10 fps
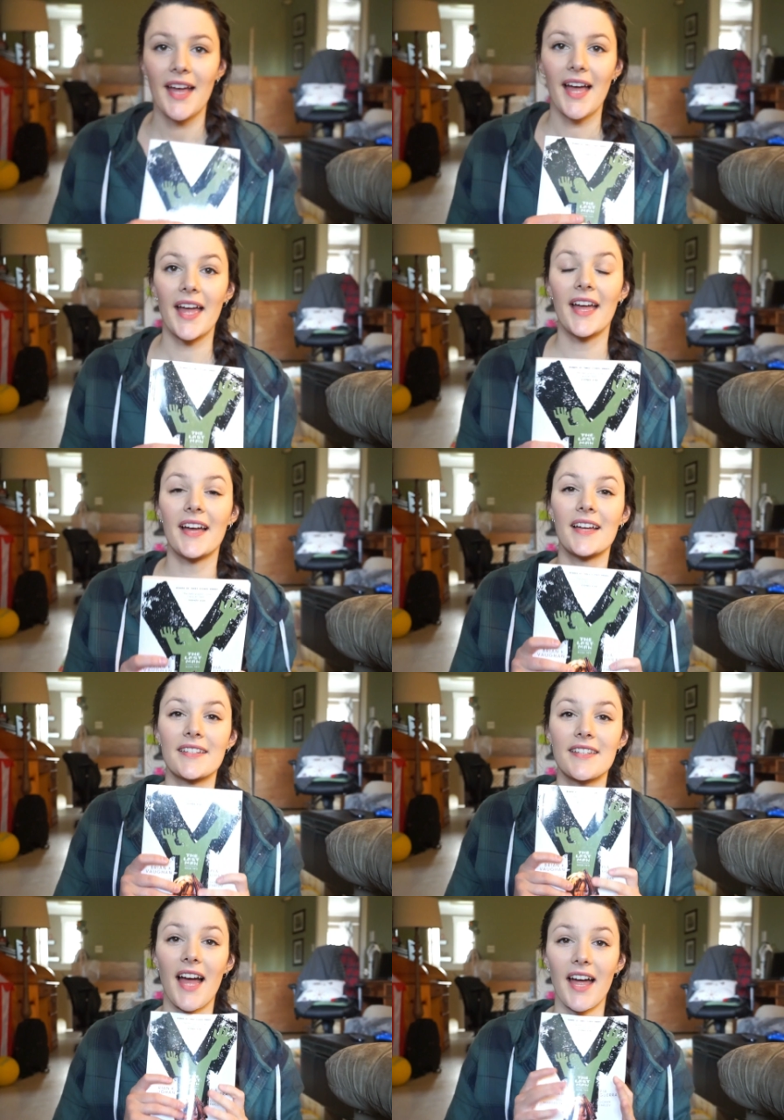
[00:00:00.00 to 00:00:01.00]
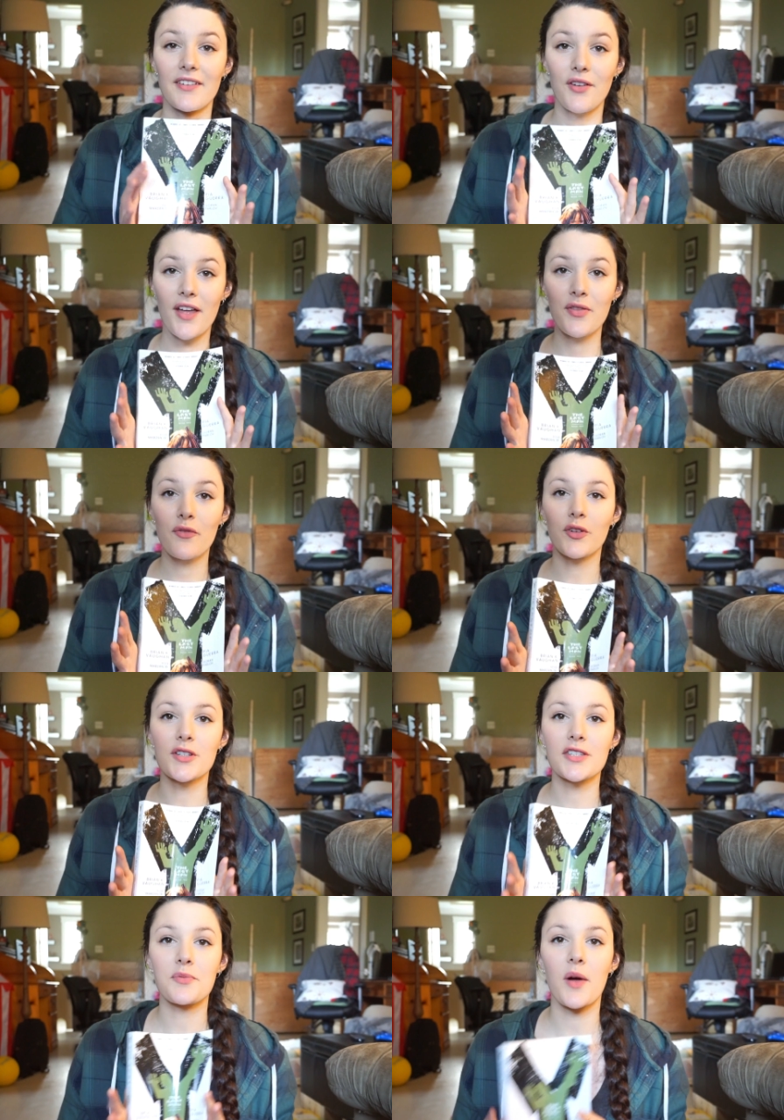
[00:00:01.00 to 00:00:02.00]
And I read the
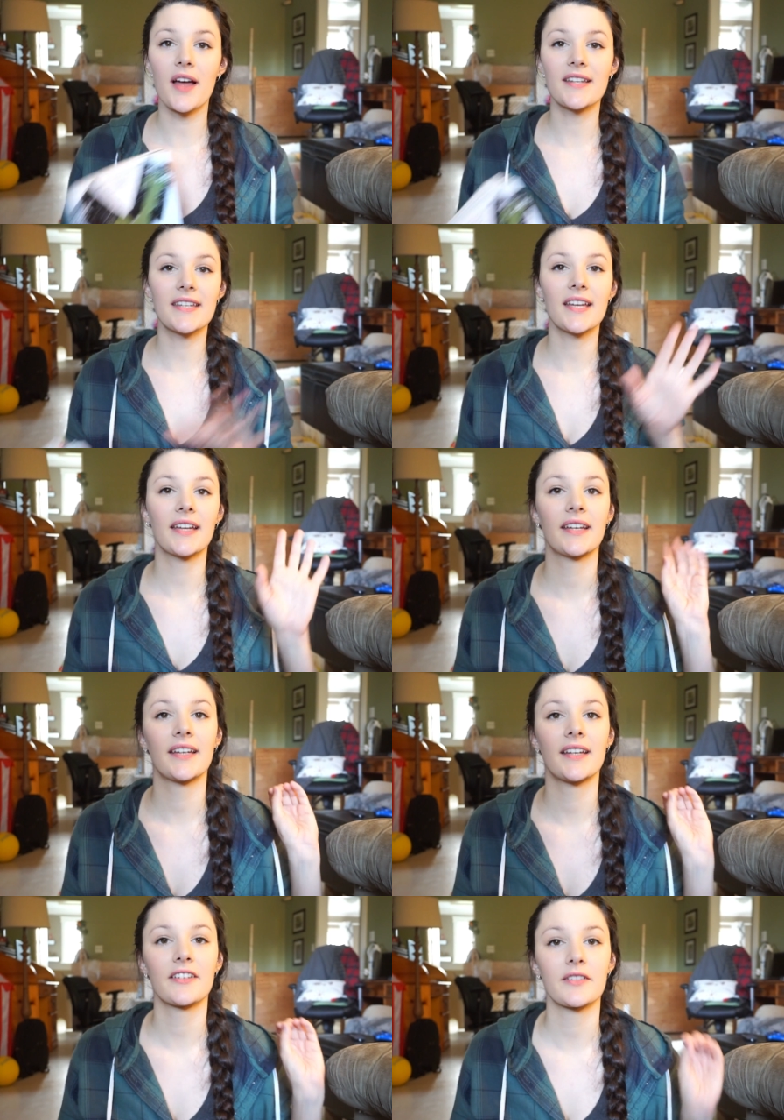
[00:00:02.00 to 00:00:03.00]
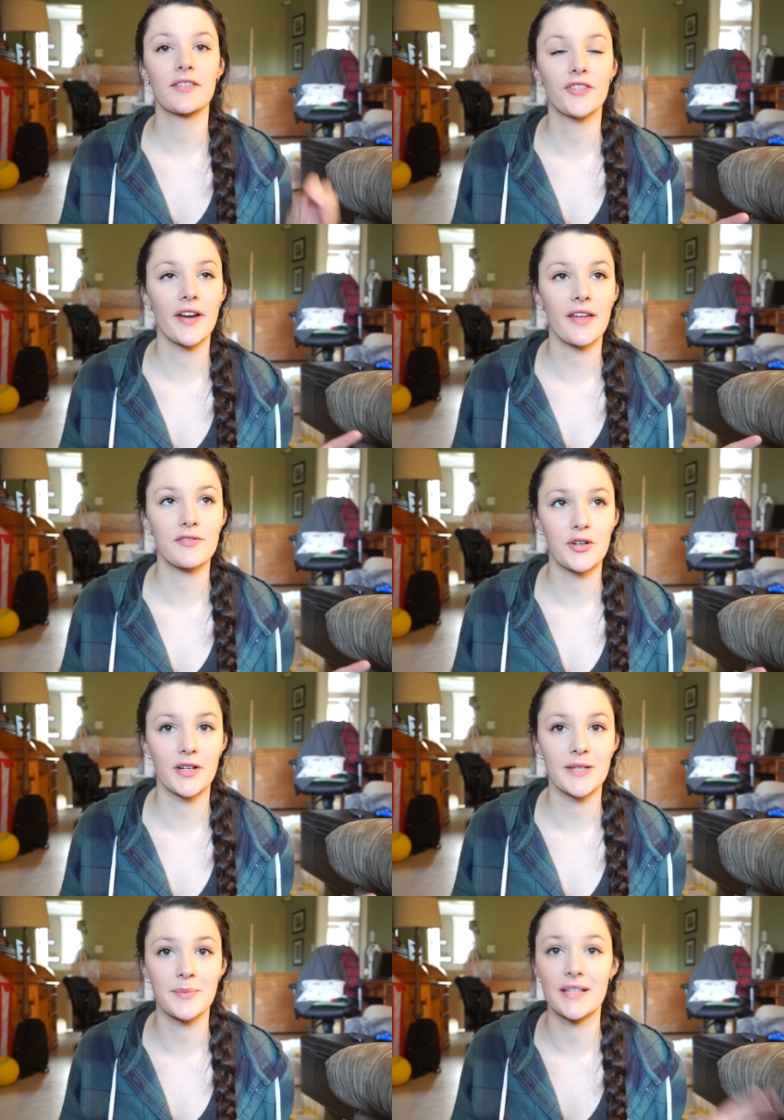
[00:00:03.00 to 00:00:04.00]
first one right after
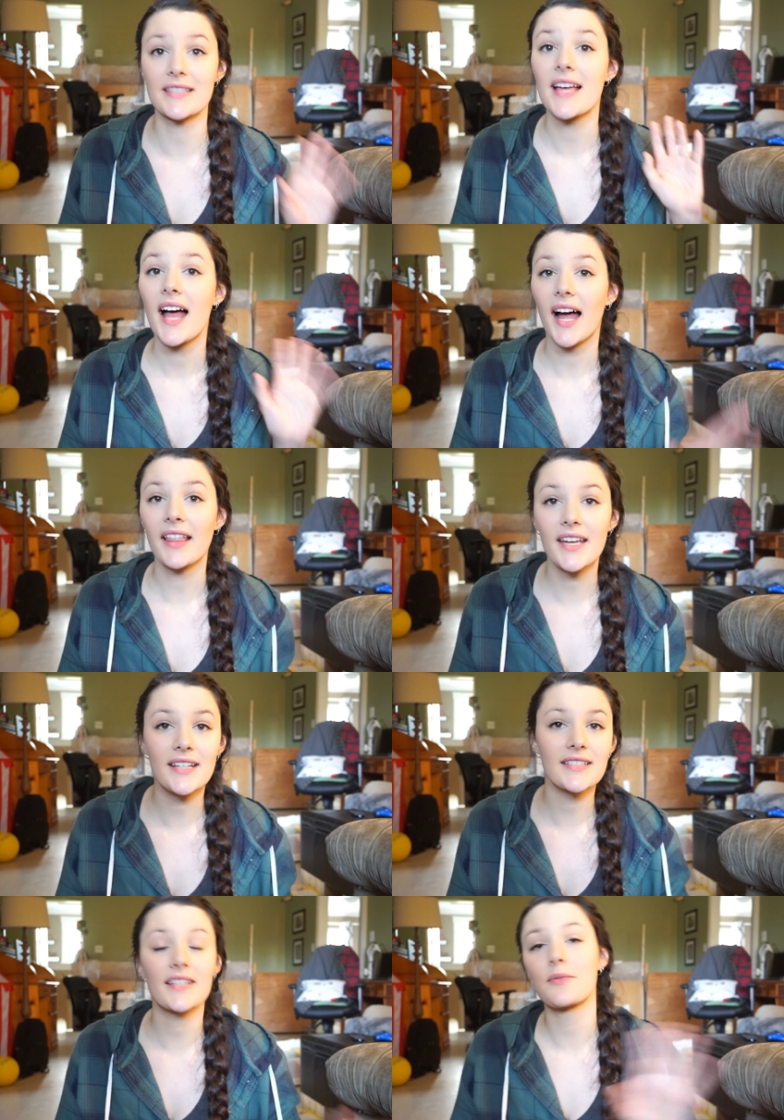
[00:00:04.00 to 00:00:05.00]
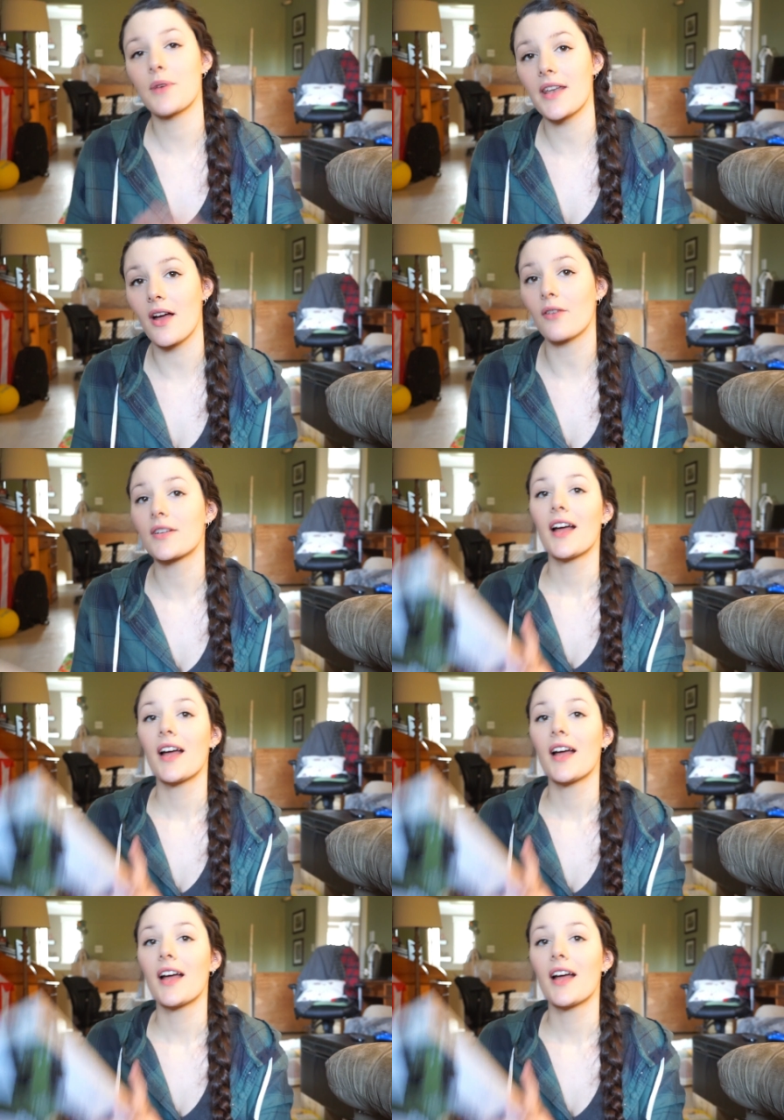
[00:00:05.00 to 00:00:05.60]
Christmas. I liked it, went out,